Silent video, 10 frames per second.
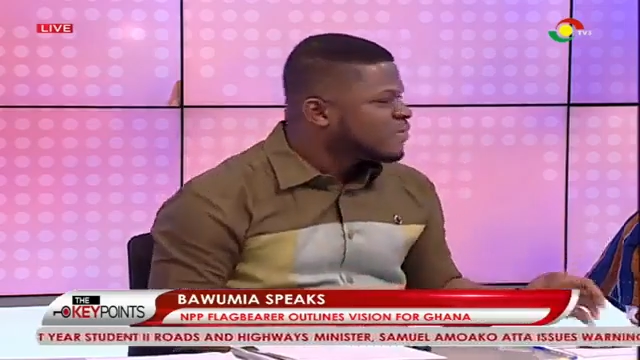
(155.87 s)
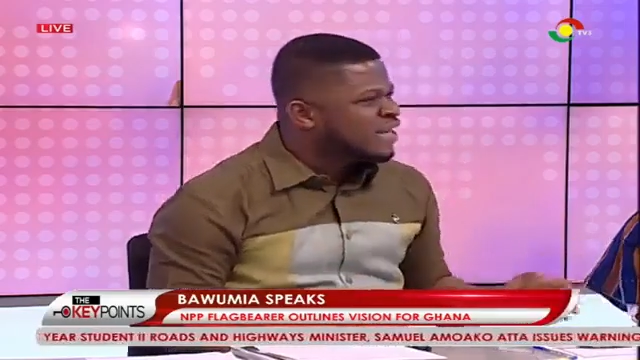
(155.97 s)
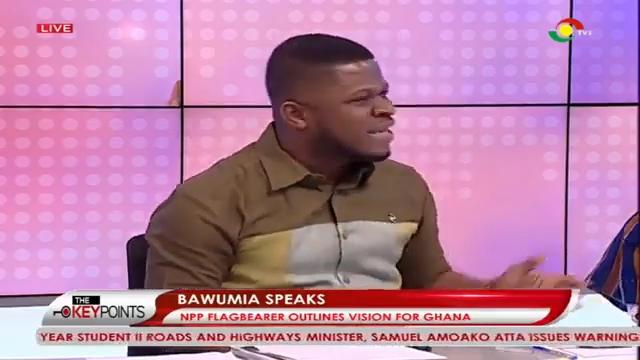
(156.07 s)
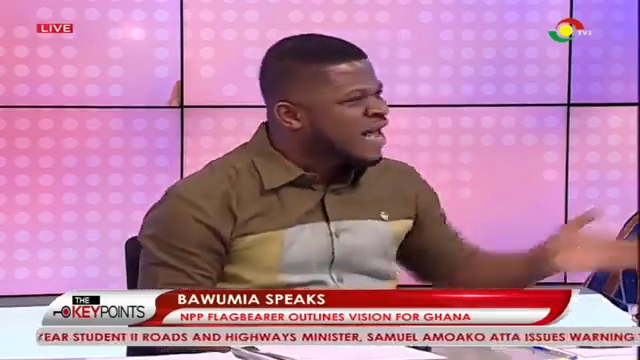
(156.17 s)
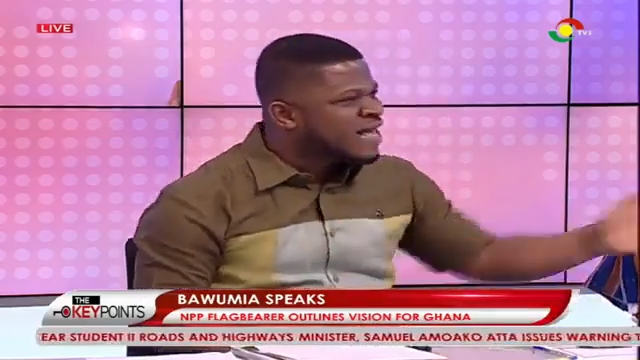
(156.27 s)

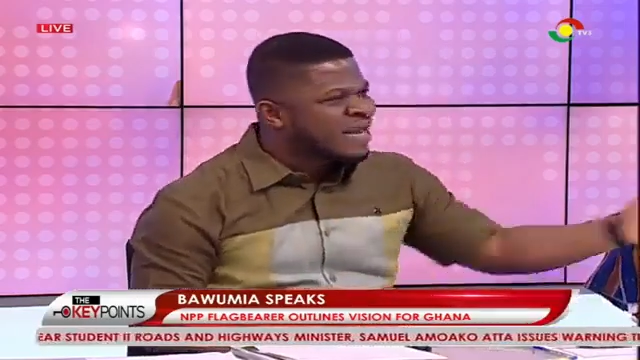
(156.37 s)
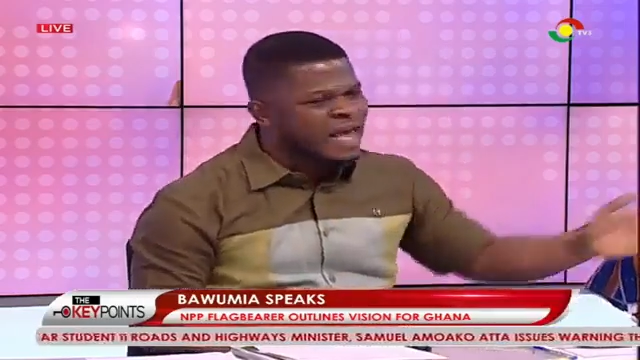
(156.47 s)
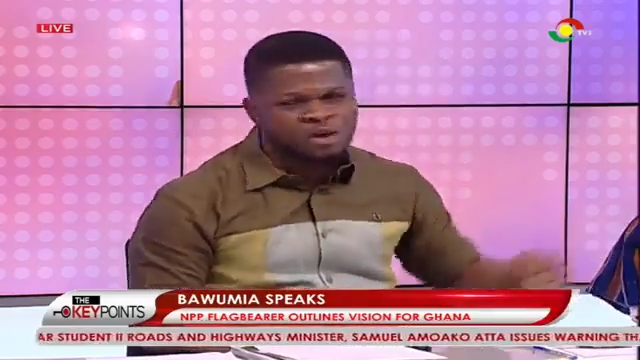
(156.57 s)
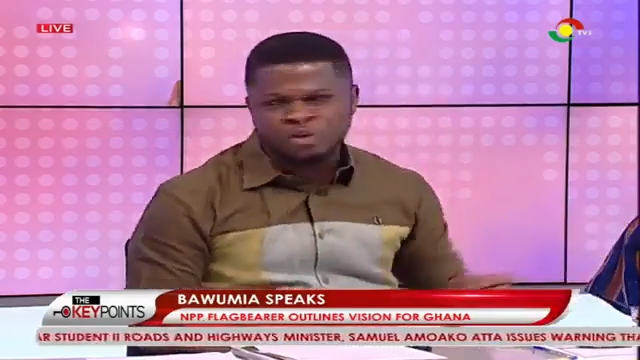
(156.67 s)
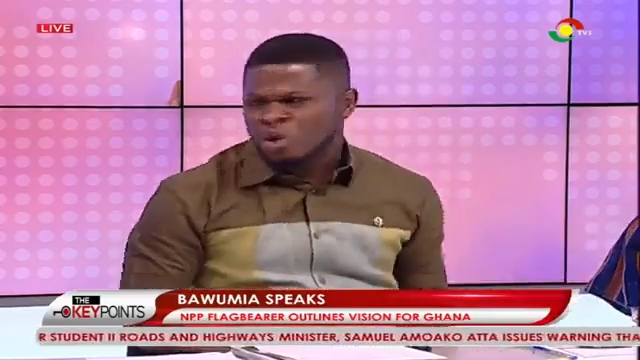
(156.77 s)
Liar
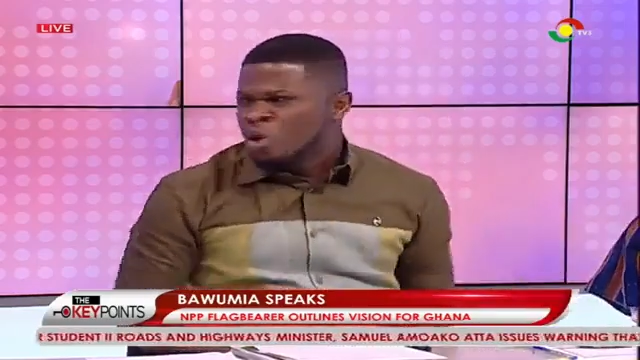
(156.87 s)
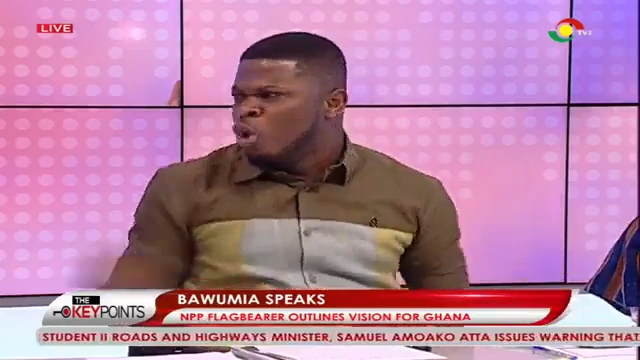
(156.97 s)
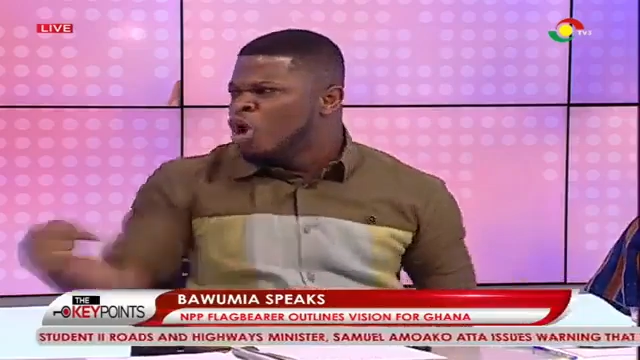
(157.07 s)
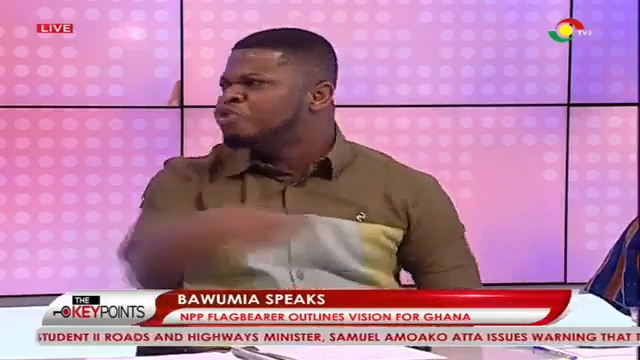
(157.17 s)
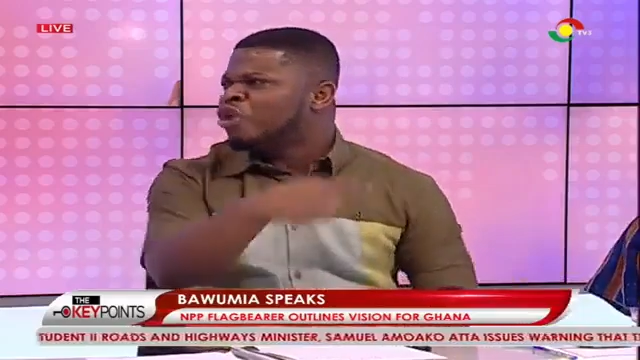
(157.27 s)
like you.
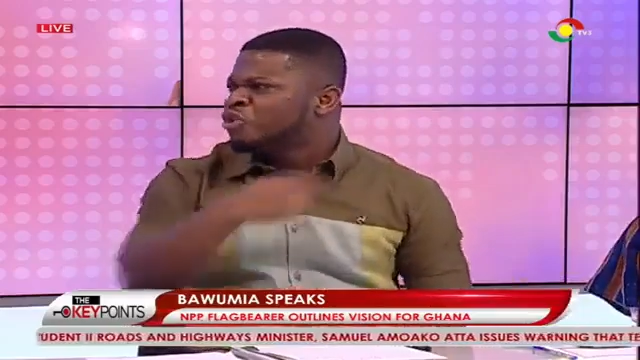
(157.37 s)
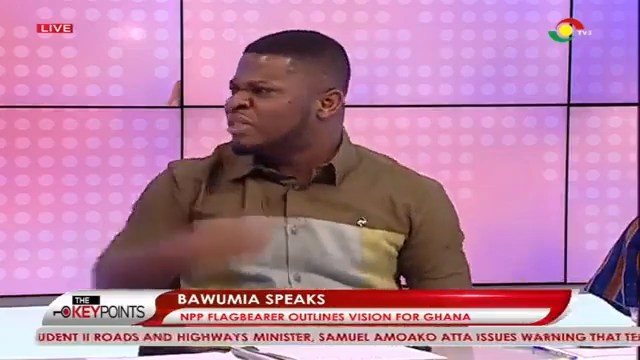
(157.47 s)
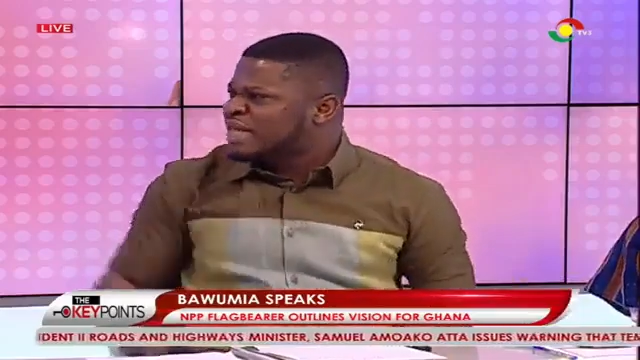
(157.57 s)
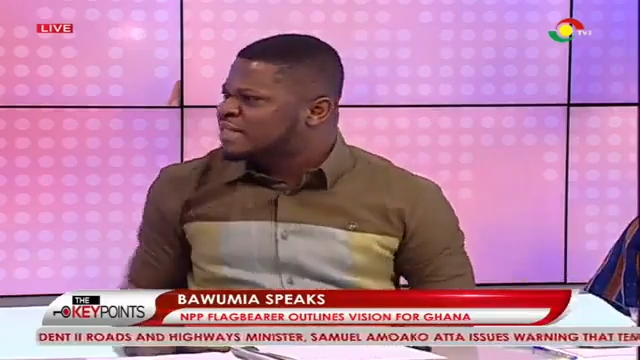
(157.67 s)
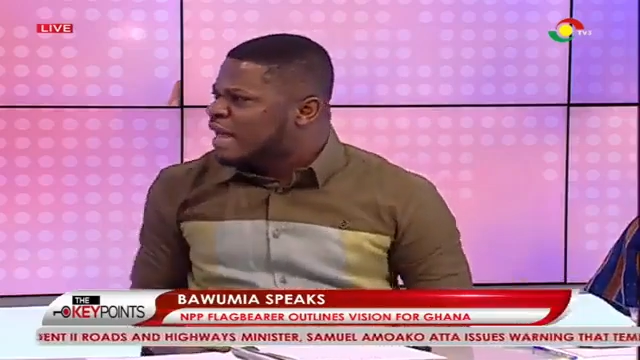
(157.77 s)
Who introduced
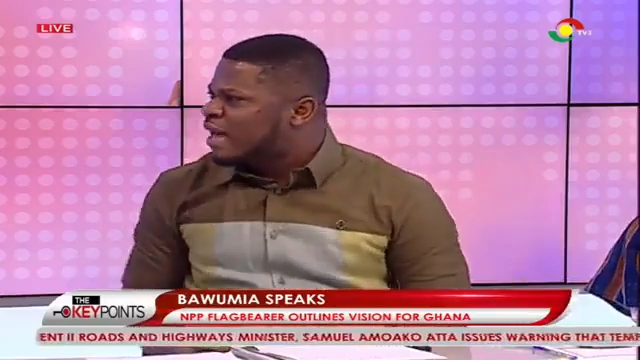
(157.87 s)
ESLA?